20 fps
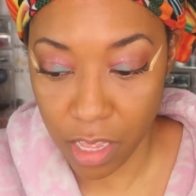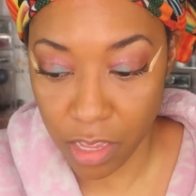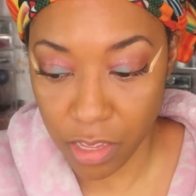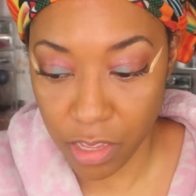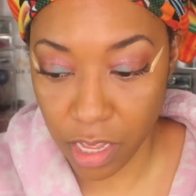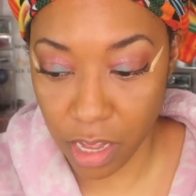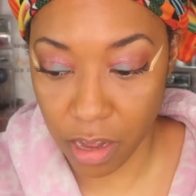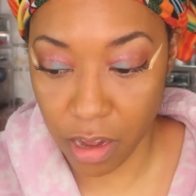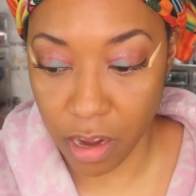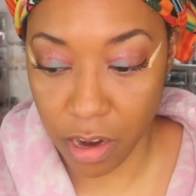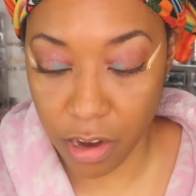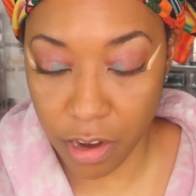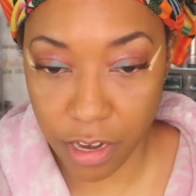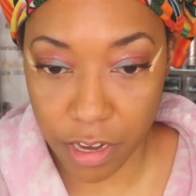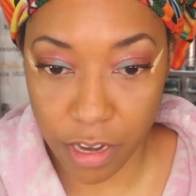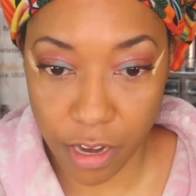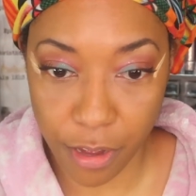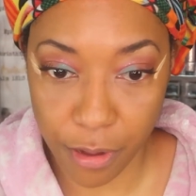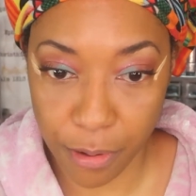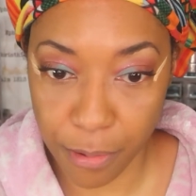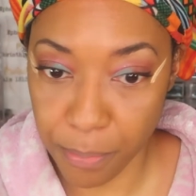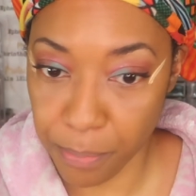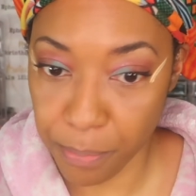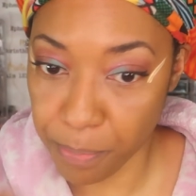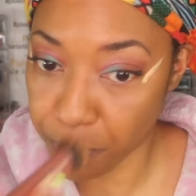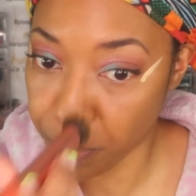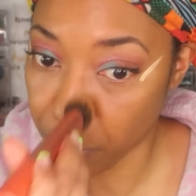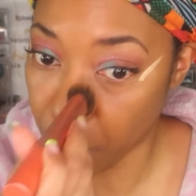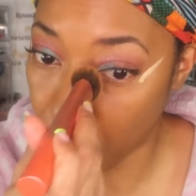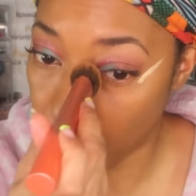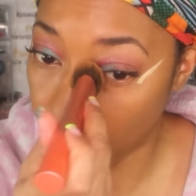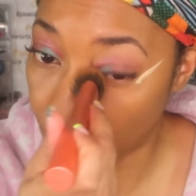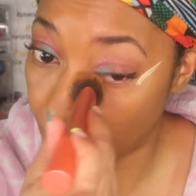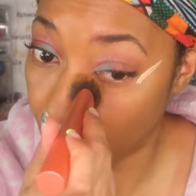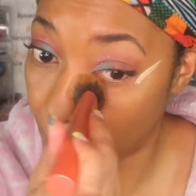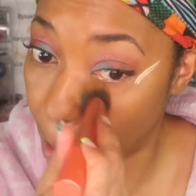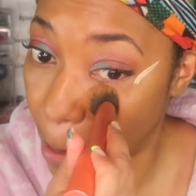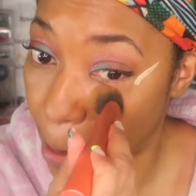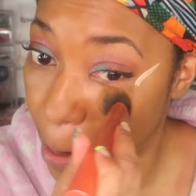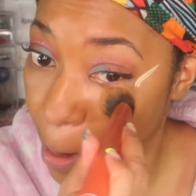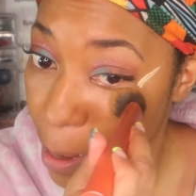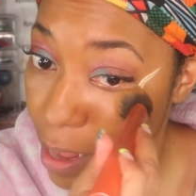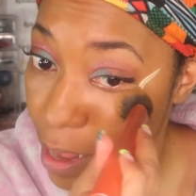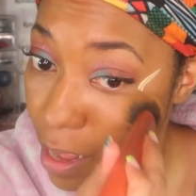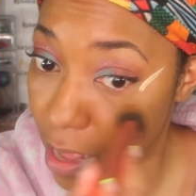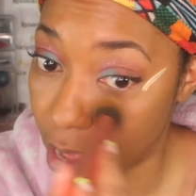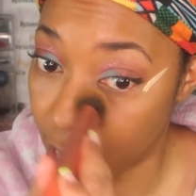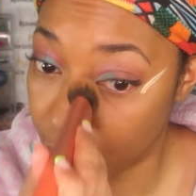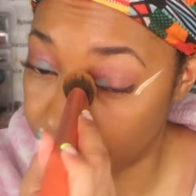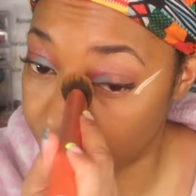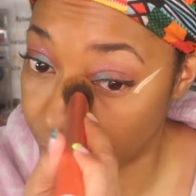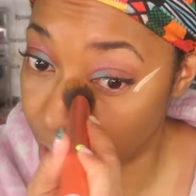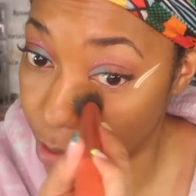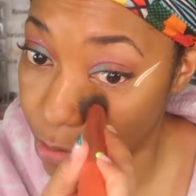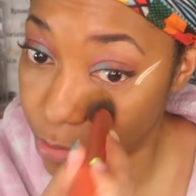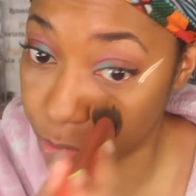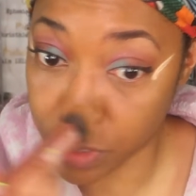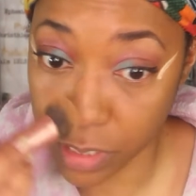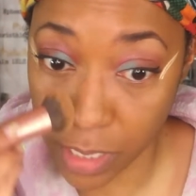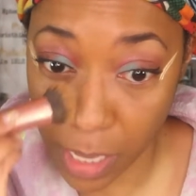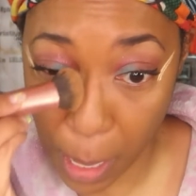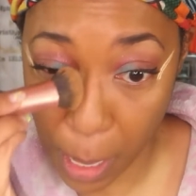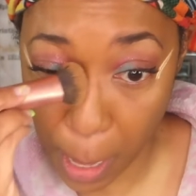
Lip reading: y'all already know I have those.